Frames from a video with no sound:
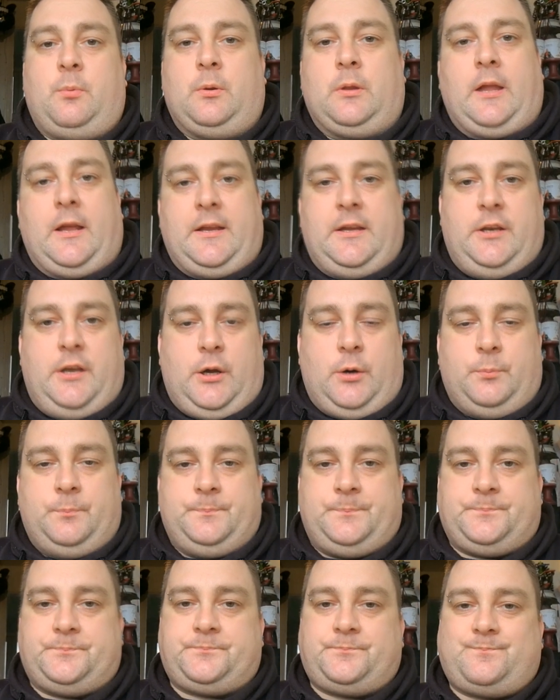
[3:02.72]
let you know."
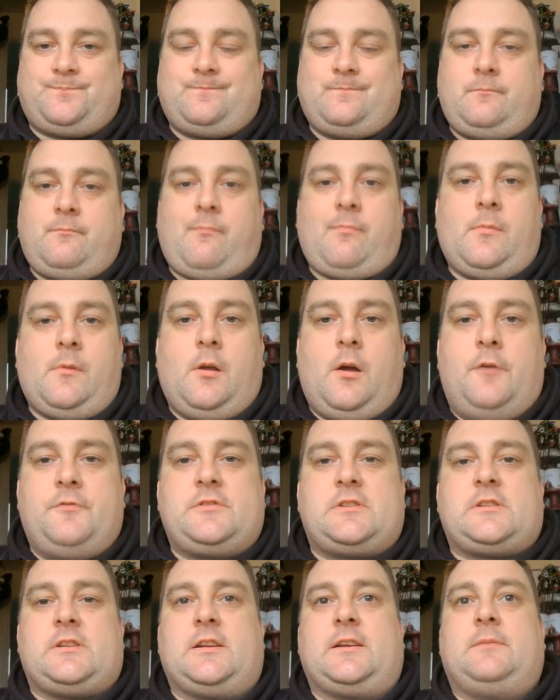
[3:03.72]

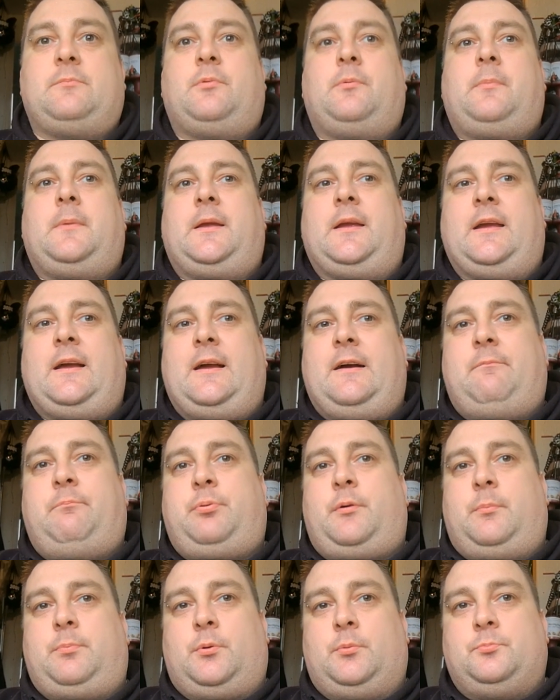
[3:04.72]
Obviously, with the air
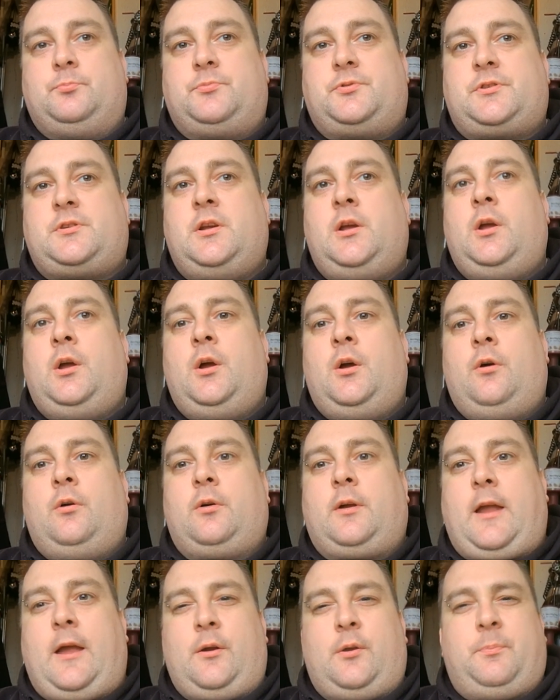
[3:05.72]
problems,
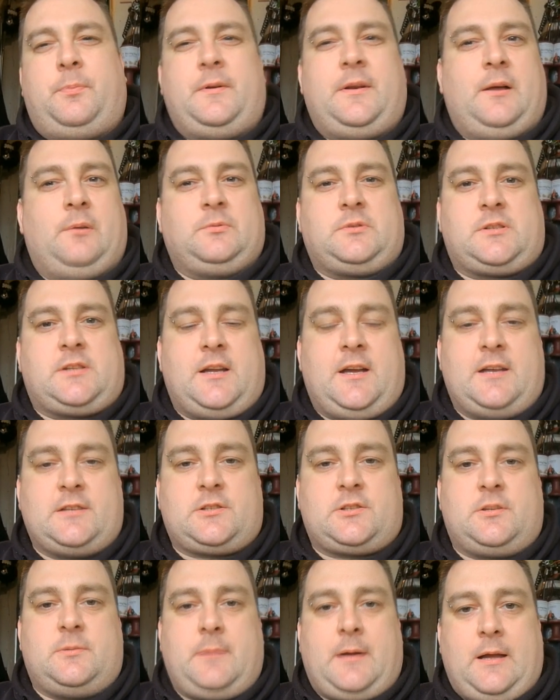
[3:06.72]
getting up and down stairs
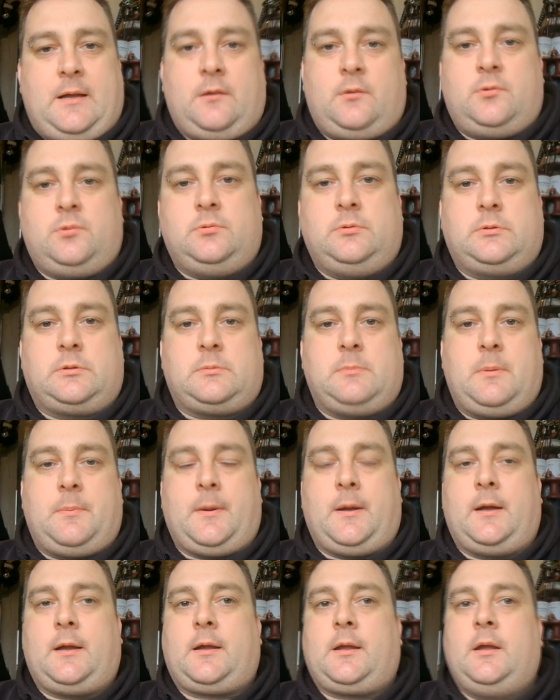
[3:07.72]
because of my ankles and my
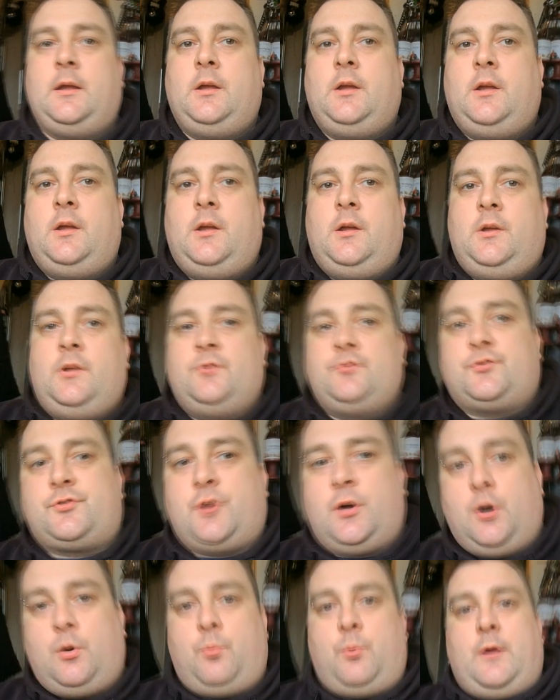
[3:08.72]
back.
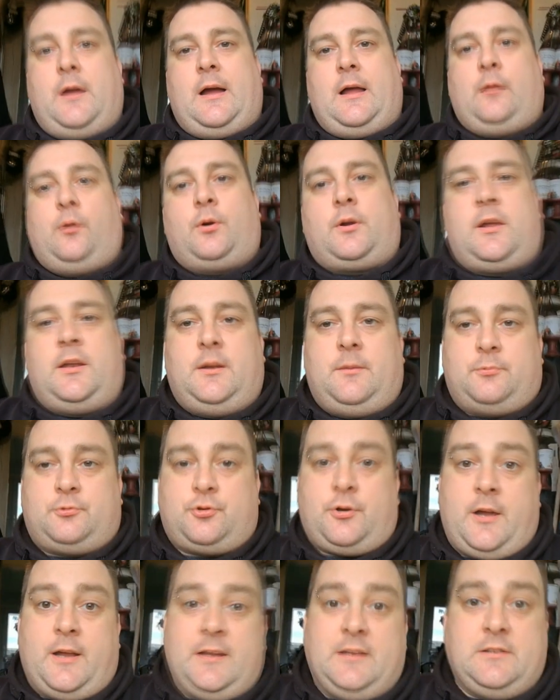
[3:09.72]
So we are looking at
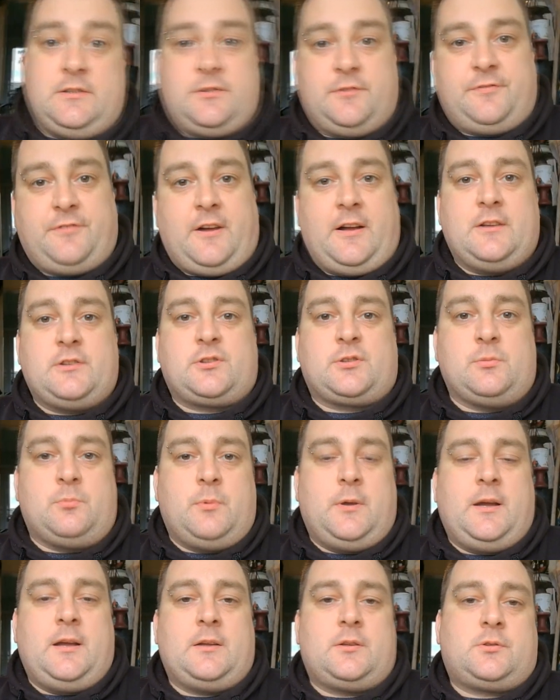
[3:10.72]
trying to find
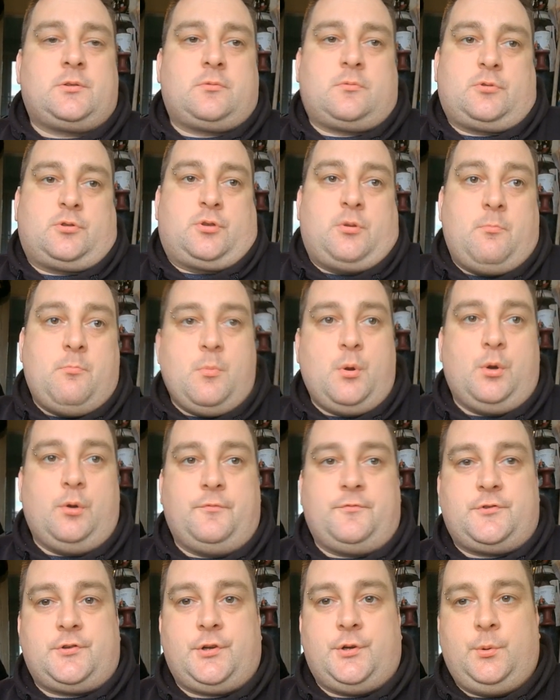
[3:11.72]
somewhere to
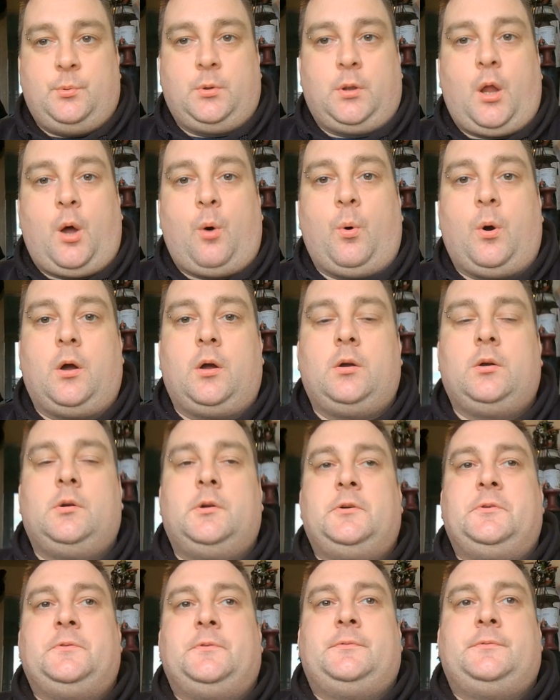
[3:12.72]
move to lower.
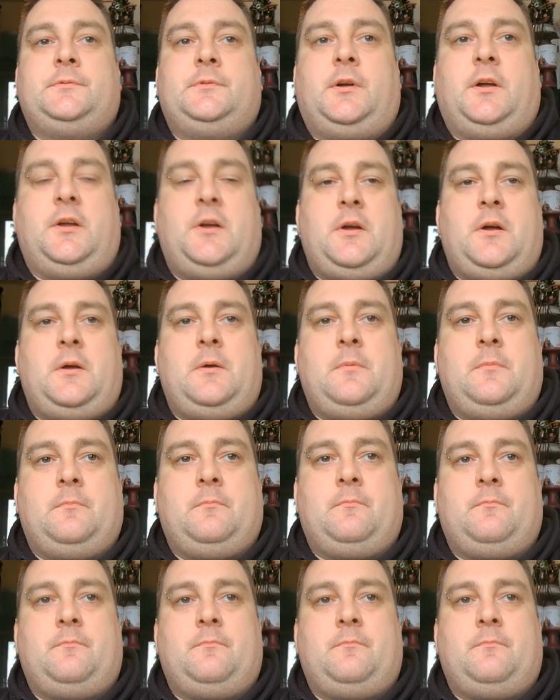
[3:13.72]
Um,